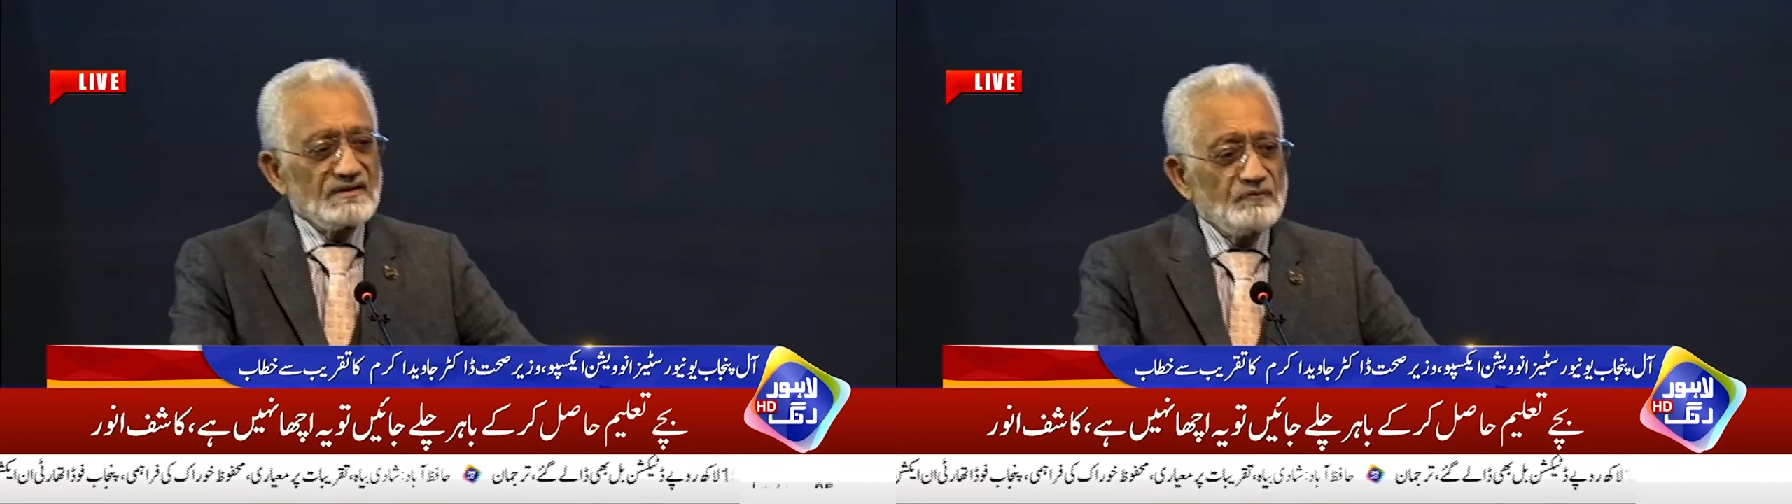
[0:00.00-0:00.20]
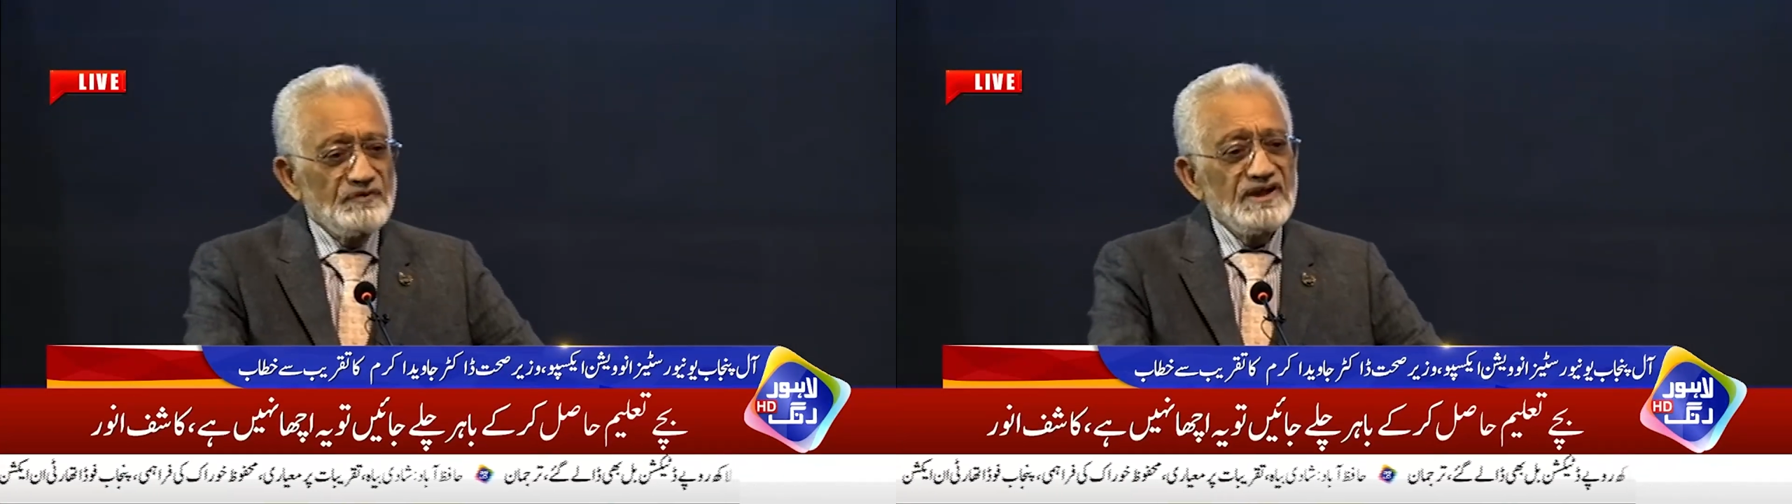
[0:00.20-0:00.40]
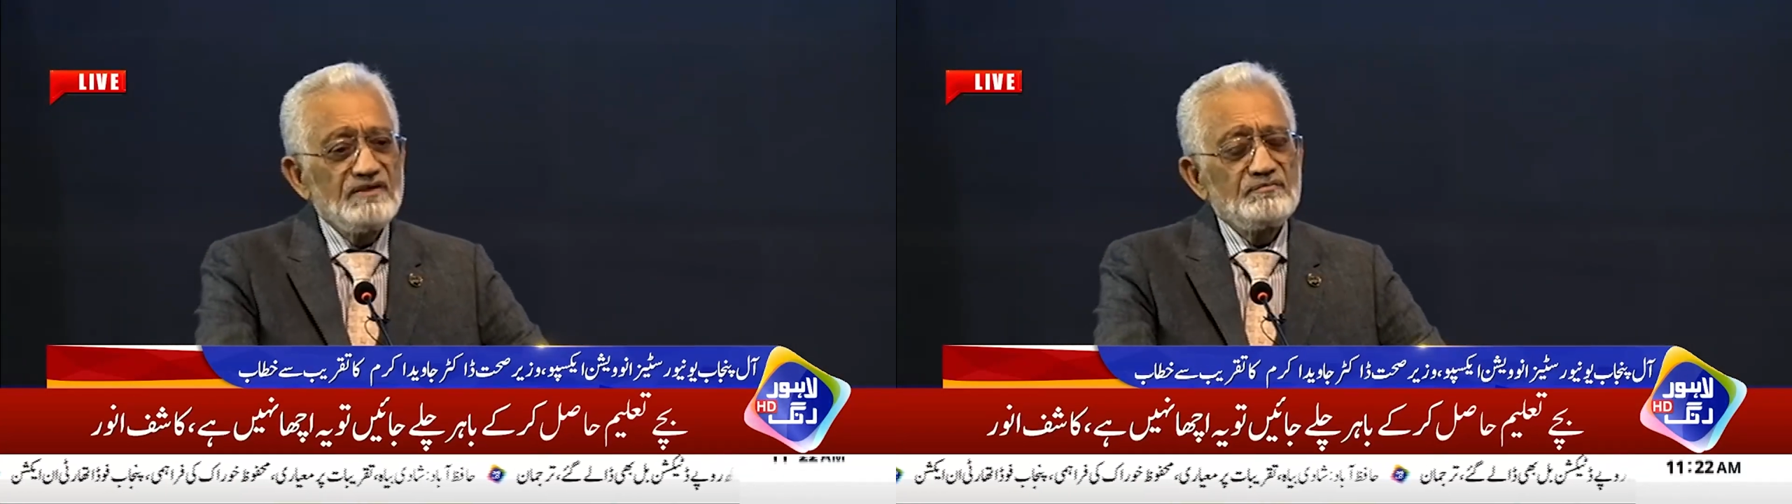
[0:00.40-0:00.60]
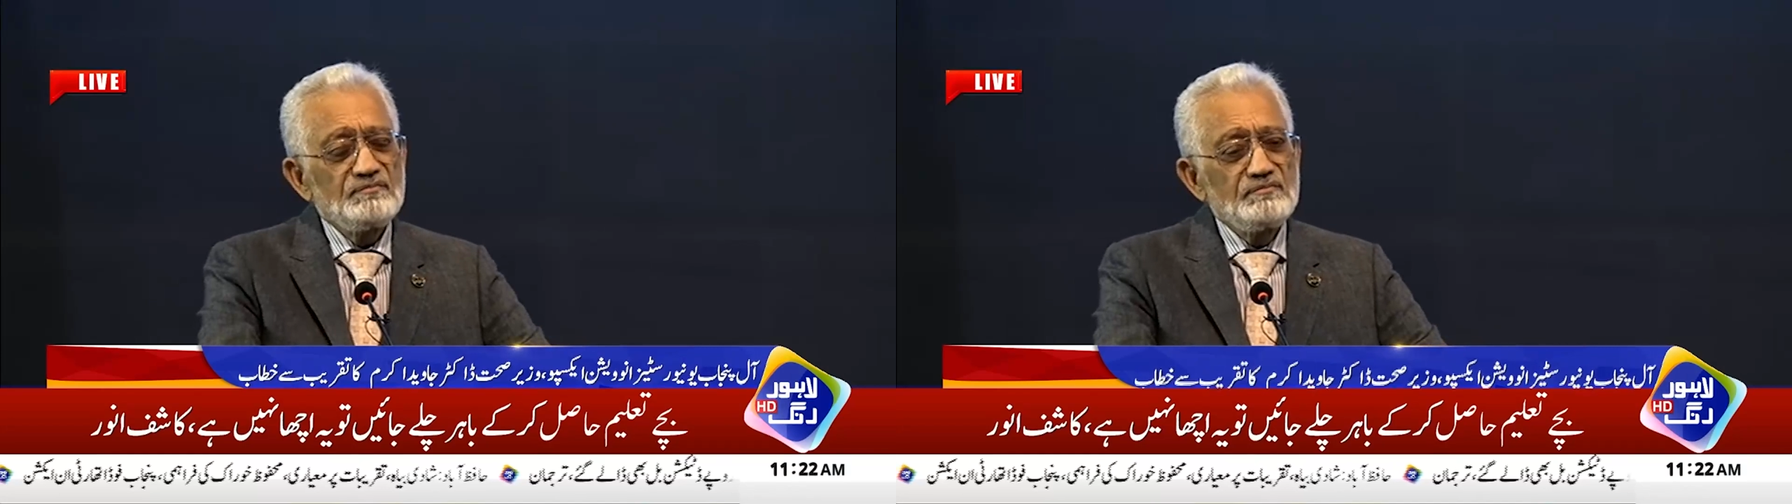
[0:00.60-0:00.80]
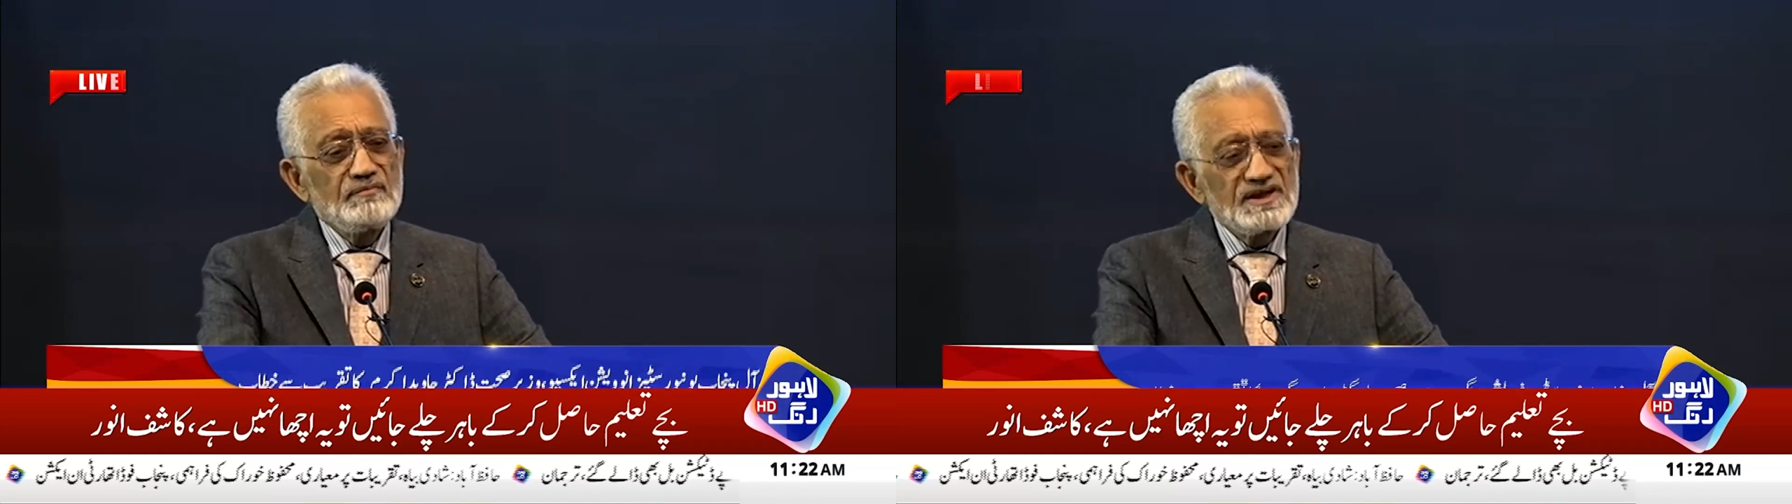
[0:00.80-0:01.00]
We
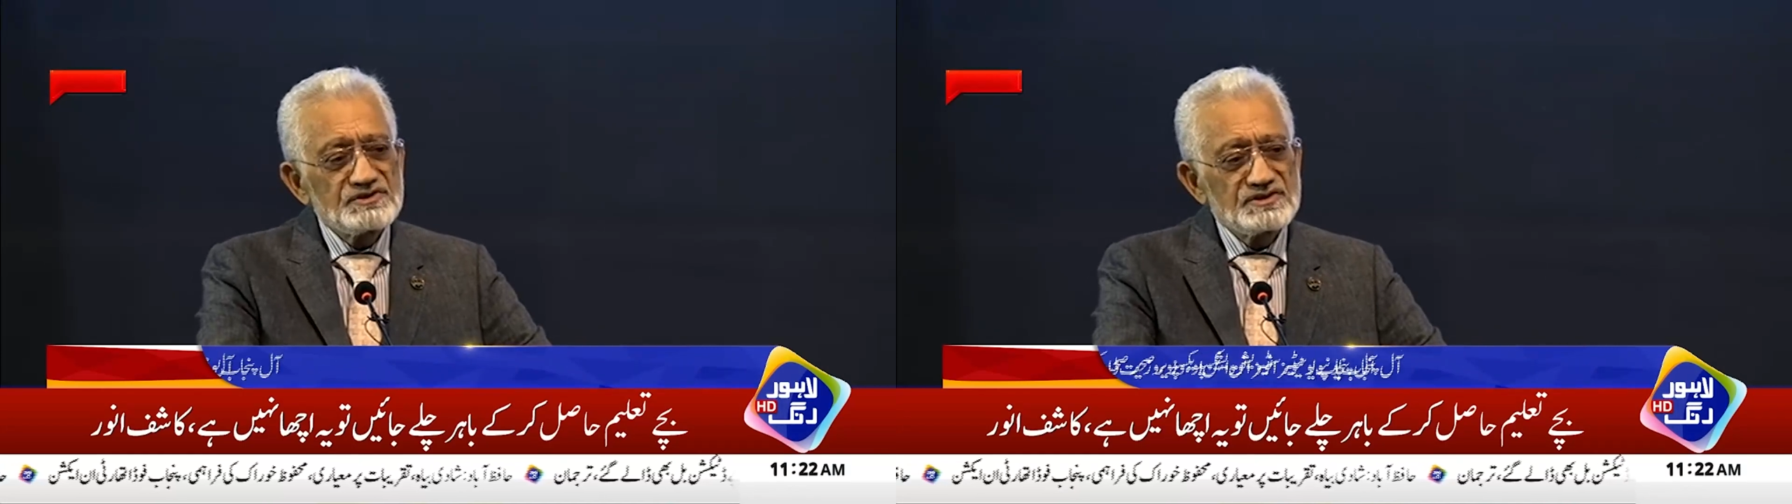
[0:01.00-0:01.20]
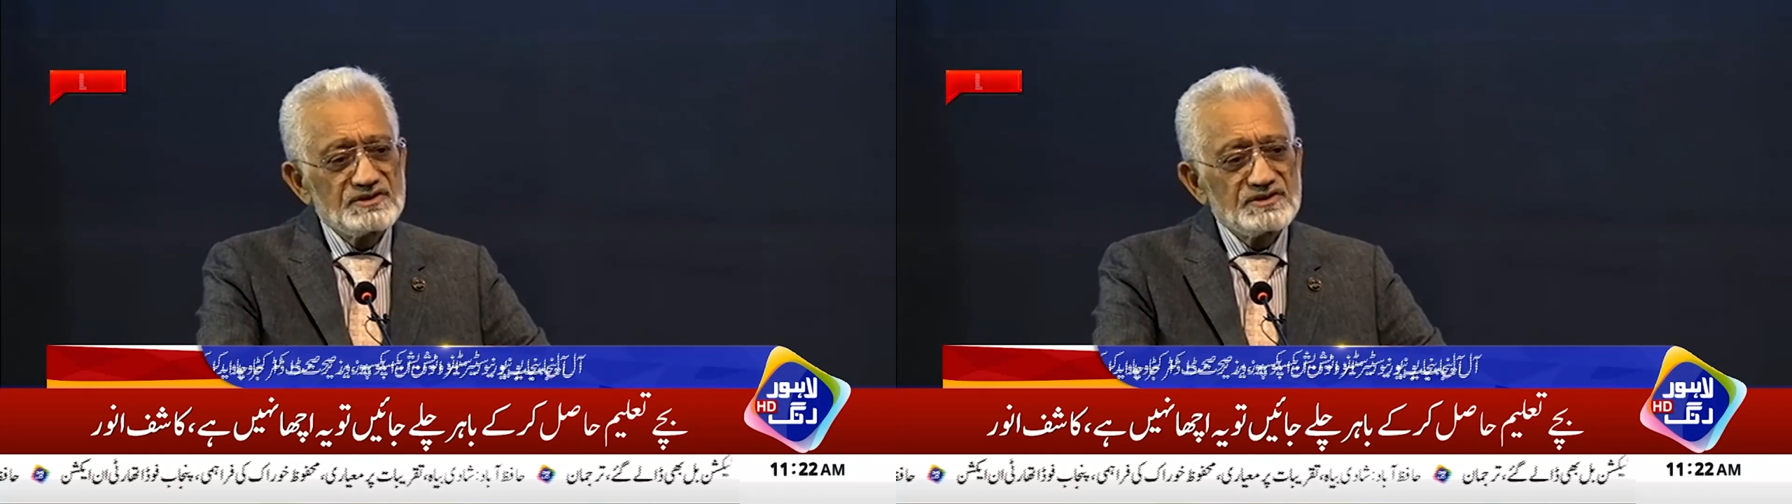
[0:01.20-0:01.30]
must